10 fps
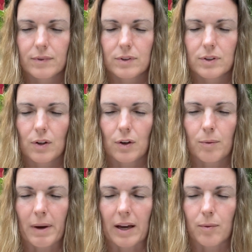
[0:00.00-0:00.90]
So you
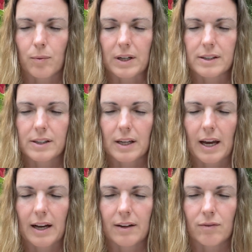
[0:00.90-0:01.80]
might once
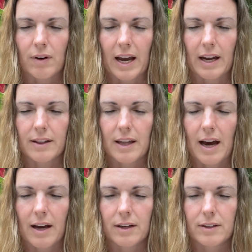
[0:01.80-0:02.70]
again invite
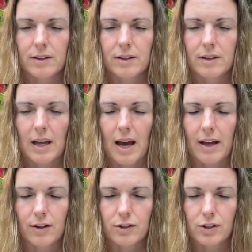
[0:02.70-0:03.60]
that
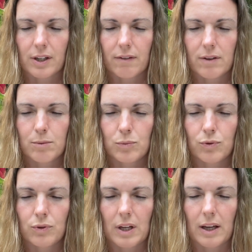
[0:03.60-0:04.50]
energy of the
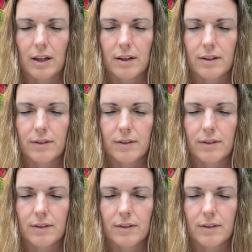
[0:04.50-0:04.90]
moon in.